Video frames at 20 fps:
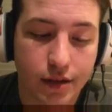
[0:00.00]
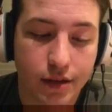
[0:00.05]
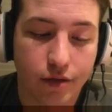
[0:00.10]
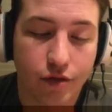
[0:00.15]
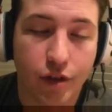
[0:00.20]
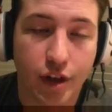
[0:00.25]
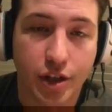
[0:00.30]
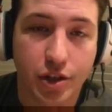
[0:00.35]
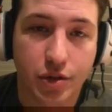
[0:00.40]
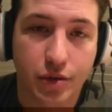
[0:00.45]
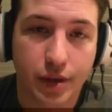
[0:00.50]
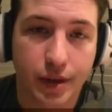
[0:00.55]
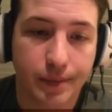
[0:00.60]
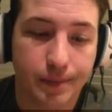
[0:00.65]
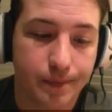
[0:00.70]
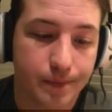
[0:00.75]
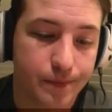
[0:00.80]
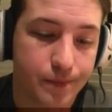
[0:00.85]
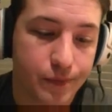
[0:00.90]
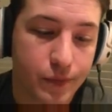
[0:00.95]
victory.
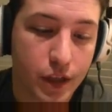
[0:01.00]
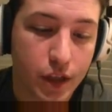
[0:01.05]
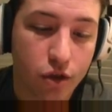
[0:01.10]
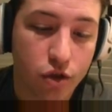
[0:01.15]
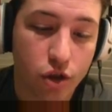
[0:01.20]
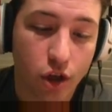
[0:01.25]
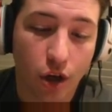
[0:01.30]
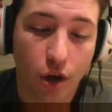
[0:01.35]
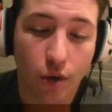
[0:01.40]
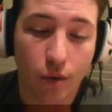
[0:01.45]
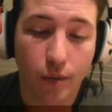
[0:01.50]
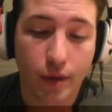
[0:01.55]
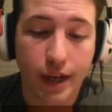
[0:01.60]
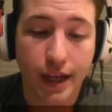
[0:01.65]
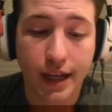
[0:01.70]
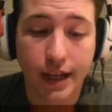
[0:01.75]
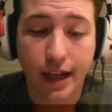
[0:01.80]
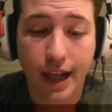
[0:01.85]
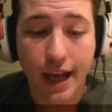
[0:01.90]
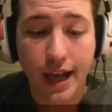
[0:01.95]
So
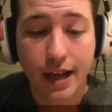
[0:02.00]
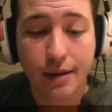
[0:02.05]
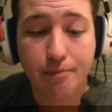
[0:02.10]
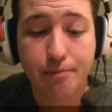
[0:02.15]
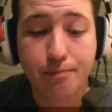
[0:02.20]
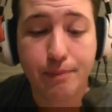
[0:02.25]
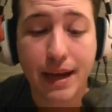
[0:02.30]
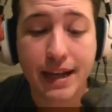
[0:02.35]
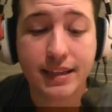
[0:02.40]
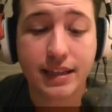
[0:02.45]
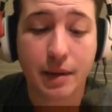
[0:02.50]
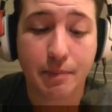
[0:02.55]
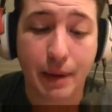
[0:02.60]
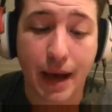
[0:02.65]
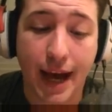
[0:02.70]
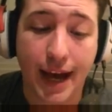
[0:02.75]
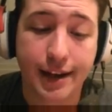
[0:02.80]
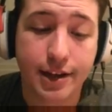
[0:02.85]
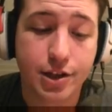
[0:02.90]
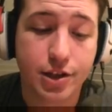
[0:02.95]
in a basic
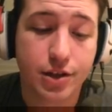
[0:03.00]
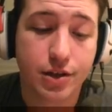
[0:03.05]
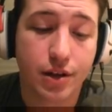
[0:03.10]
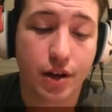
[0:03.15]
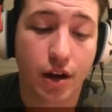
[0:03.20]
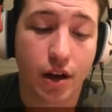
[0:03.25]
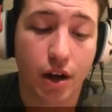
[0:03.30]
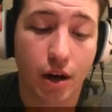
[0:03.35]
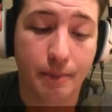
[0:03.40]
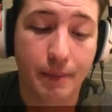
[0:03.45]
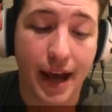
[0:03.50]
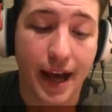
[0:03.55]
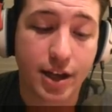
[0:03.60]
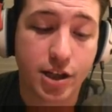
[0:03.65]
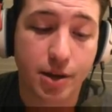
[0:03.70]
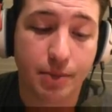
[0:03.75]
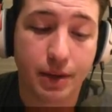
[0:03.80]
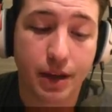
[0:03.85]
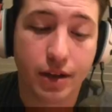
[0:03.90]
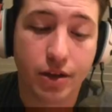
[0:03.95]
match,
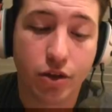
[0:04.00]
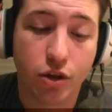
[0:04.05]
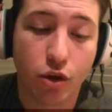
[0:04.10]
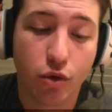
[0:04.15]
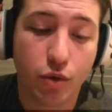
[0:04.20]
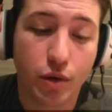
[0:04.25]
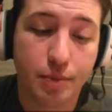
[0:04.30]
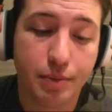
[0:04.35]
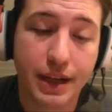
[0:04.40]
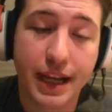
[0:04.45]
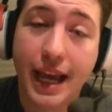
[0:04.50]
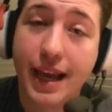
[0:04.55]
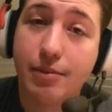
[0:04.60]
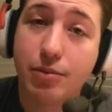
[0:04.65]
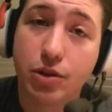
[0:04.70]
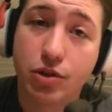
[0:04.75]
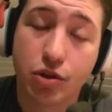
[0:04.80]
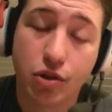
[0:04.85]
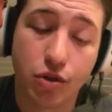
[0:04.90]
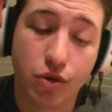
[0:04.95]
you would be
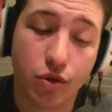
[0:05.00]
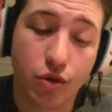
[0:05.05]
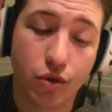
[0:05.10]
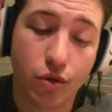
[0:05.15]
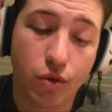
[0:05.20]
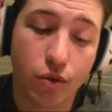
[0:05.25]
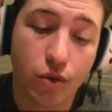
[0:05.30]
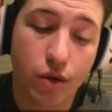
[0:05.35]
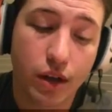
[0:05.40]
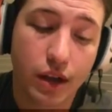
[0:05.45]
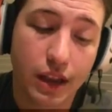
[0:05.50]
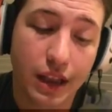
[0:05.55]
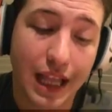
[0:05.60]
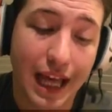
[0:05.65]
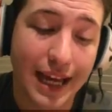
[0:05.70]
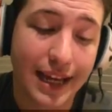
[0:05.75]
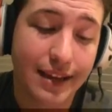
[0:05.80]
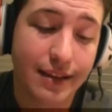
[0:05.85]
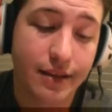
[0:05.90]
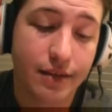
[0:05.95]
able to
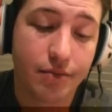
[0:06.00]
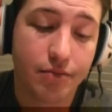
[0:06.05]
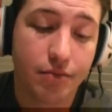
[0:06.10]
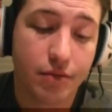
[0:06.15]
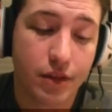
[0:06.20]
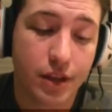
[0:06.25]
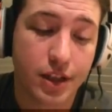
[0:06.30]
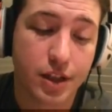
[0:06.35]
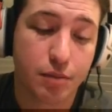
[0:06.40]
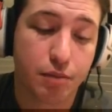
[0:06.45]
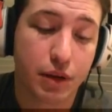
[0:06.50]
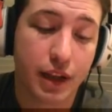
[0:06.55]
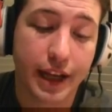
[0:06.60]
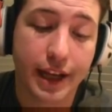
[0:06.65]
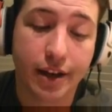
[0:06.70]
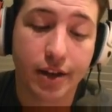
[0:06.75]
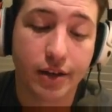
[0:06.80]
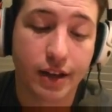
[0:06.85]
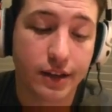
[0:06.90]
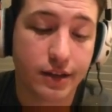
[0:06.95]
like this
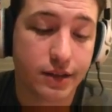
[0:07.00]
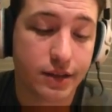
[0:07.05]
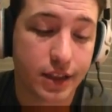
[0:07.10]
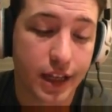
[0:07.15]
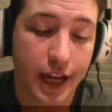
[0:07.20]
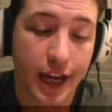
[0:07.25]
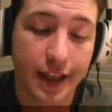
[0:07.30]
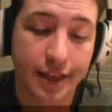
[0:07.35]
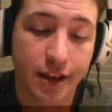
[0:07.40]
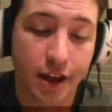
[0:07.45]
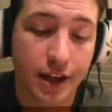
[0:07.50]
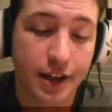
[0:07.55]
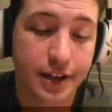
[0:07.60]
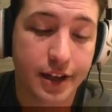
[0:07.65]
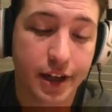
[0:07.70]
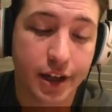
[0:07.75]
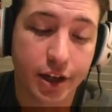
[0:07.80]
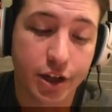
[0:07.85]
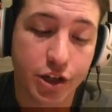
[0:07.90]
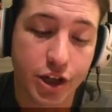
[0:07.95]
player, let's say I thought he
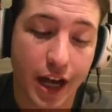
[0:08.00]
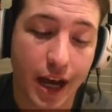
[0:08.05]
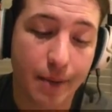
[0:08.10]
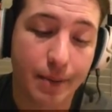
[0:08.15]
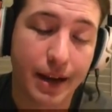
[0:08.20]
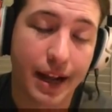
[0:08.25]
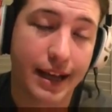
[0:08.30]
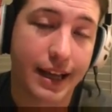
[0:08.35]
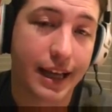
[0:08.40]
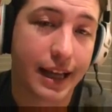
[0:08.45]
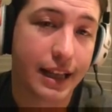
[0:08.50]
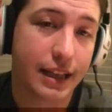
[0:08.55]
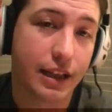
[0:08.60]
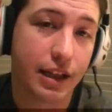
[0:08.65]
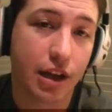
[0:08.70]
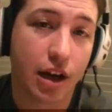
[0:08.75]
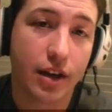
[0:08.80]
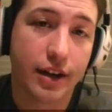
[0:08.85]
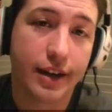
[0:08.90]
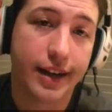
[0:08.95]
did a good job, and I could
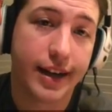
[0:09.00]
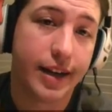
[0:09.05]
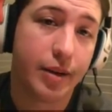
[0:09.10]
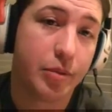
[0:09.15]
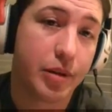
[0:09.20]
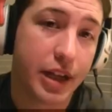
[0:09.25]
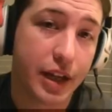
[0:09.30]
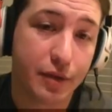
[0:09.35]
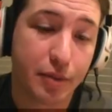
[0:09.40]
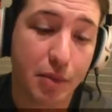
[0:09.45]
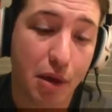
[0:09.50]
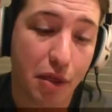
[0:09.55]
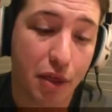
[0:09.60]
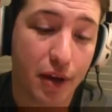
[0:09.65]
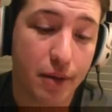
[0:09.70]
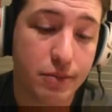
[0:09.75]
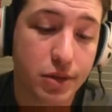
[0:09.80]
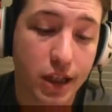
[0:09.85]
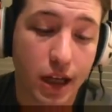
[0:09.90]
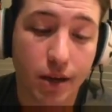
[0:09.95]
click on it and it would give him a
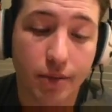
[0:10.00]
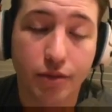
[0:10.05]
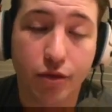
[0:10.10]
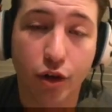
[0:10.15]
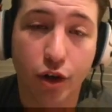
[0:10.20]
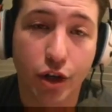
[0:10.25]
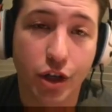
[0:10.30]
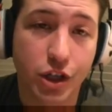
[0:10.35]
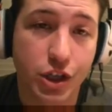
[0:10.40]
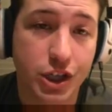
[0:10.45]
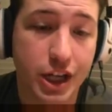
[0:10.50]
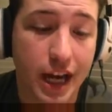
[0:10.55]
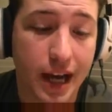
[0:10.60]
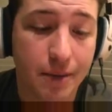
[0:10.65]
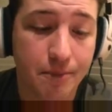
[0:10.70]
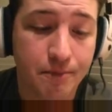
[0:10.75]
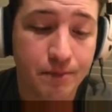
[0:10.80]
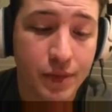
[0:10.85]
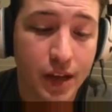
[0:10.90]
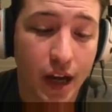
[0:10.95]
thumbs up for a good
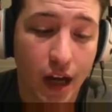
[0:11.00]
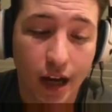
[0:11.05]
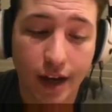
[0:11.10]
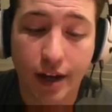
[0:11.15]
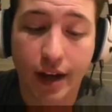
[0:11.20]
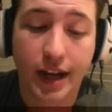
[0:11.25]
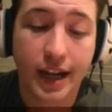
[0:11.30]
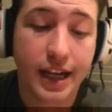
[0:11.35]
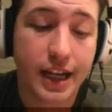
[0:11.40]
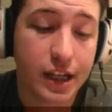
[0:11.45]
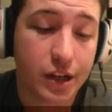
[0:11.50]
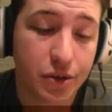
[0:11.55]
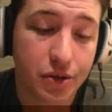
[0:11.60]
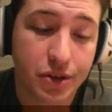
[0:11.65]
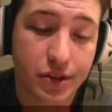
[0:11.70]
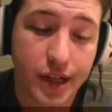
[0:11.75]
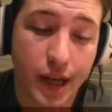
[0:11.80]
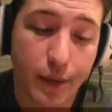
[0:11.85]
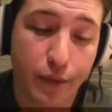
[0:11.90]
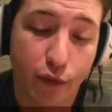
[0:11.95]
job, and he could do the
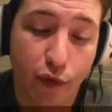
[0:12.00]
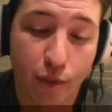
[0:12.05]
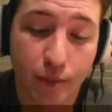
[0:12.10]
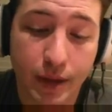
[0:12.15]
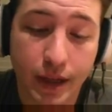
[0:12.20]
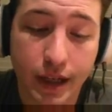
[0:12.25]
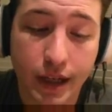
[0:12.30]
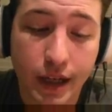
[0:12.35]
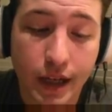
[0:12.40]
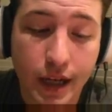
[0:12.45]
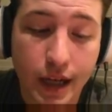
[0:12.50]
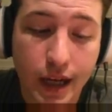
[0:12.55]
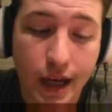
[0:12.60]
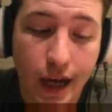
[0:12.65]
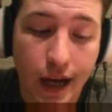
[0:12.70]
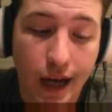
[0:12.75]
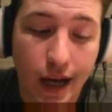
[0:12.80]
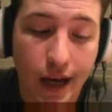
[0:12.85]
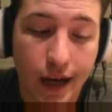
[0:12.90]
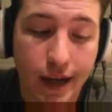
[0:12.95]
same for me.
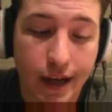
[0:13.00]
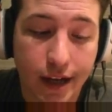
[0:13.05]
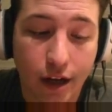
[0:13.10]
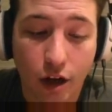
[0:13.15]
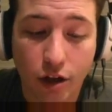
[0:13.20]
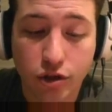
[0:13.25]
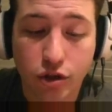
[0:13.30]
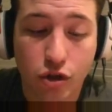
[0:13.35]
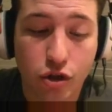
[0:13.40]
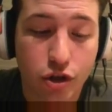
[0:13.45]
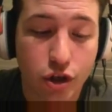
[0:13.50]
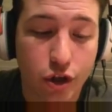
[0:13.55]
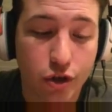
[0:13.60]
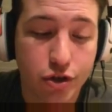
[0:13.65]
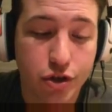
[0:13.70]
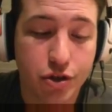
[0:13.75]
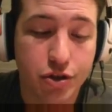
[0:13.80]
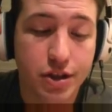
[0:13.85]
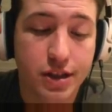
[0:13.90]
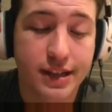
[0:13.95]
It also
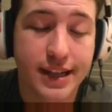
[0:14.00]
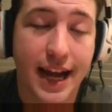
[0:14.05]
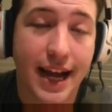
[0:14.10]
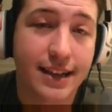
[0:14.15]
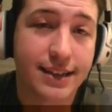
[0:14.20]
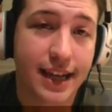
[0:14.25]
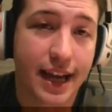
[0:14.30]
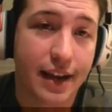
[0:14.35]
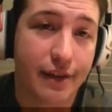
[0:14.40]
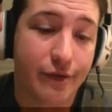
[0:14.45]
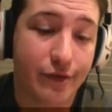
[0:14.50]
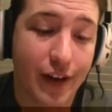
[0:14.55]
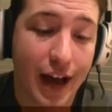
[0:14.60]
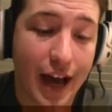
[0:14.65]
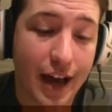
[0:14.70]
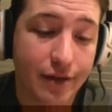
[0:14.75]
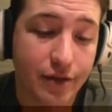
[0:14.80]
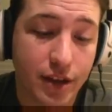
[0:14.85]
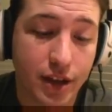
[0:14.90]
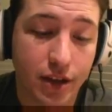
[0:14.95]
shows you the stats. I had
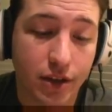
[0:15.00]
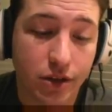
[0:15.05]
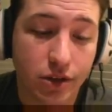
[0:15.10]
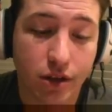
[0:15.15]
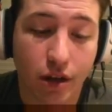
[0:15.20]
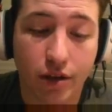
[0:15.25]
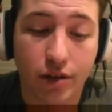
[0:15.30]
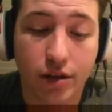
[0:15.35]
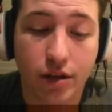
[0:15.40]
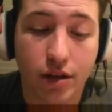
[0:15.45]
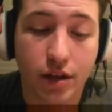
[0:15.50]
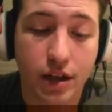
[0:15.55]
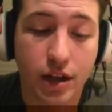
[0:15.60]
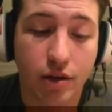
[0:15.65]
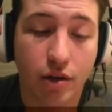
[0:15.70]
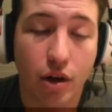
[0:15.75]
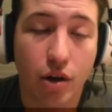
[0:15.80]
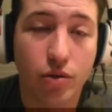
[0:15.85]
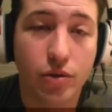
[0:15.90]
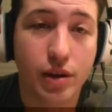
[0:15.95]
5 kills on the
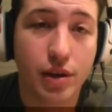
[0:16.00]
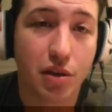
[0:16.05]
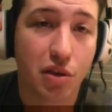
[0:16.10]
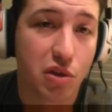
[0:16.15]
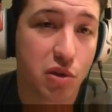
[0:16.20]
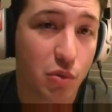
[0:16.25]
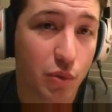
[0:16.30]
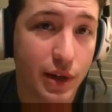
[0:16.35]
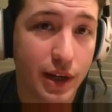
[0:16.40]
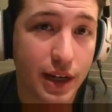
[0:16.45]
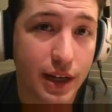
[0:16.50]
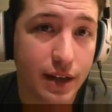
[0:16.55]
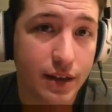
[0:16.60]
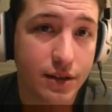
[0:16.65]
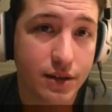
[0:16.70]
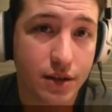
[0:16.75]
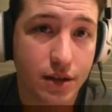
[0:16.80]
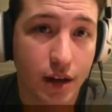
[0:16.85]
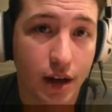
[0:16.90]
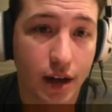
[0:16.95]
hero and 3
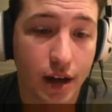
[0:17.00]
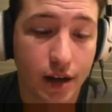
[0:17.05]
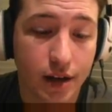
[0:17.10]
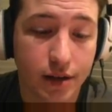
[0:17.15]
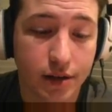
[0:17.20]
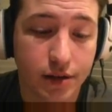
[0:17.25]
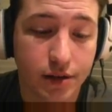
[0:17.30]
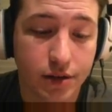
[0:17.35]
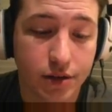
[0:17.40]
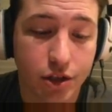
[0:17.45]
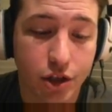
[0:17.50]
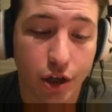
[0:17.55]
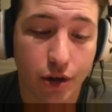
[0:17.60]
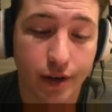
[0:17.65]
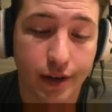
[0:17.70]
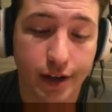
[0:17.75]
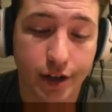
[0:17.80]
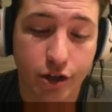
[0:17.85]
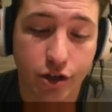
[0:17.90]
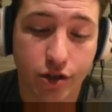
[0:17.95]

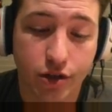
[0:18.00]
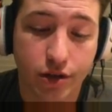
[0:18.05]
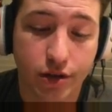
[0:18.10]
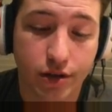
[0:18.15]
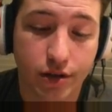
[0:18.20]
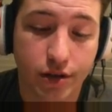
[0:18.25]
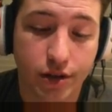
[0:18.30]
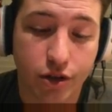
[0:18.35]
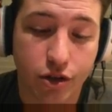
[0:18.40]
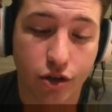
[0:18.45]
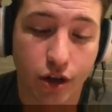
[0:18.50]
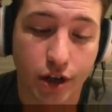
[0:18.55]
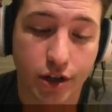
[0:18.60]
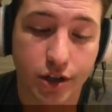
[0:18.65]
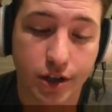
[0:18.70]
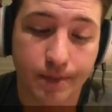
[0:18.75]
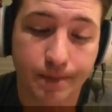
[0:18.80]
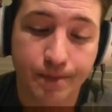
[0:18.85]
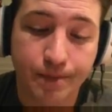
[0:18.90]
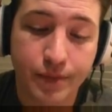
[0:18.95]
turret
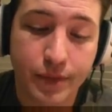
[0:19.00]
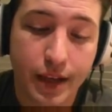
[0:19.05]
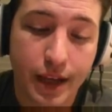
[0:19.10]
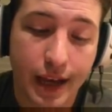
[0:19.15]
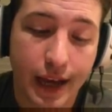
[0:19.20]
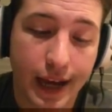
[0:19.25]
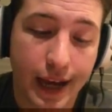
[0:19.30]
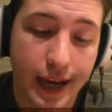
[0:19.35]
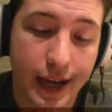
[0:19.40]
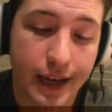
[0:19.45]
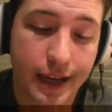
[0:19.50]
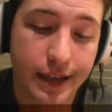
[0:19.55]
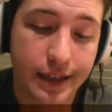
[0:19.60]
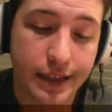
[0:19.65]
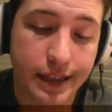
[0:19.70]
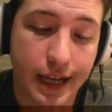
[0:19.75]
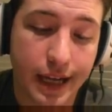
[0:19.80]
destruction, and